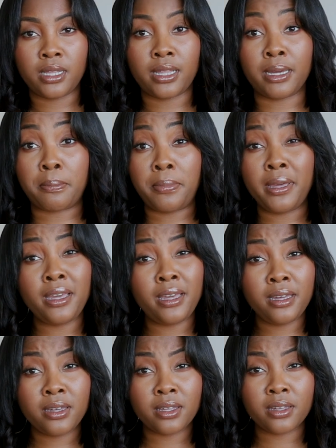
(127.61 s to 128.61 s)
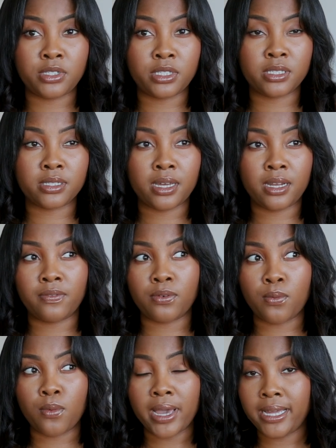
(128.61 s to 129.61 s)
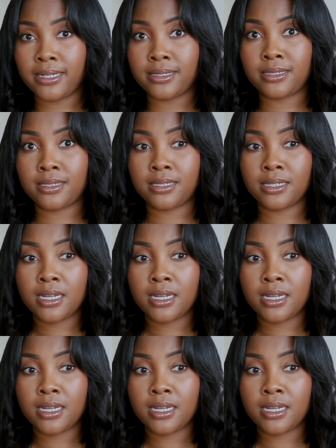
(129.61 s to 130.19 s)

like pink or just kind of white.